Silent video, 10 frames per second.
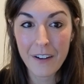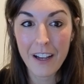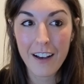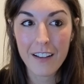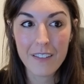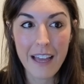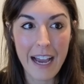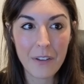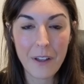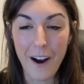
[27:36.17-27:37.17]
allow
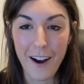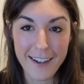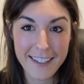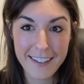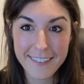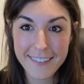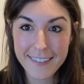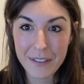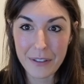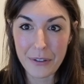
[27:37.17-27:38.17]
the audience
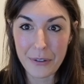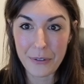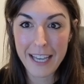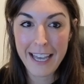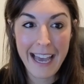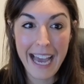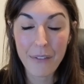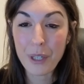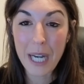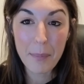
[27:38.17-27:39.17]
to have
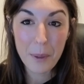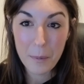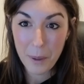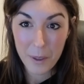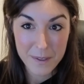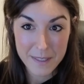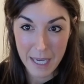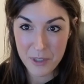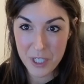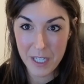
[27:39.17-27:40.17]
whatever
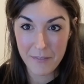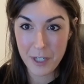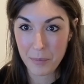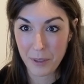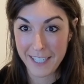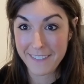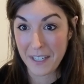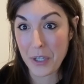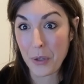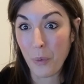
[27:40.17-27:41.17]
perception of your brand that
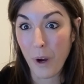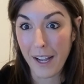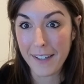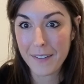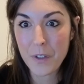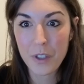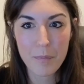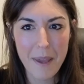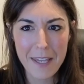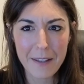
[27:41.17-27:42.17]
you want. You can
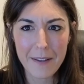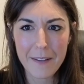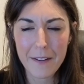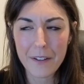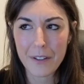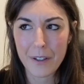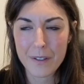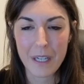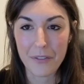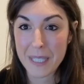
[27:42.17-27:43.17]
make
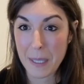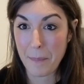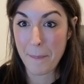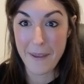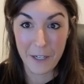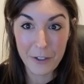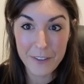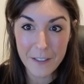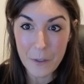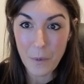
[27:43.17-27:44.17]
yourself seem bigger than
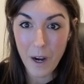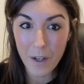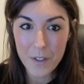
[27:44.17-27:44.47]
you are. You